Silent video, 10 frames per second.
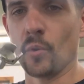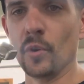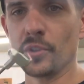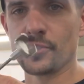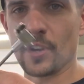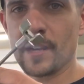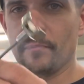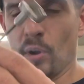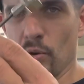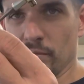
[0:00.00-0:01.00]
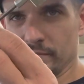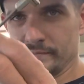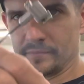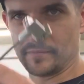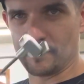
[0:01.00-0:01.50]
oil drain bolt
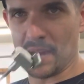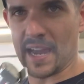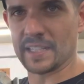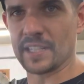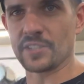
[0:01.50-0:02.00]
magnet.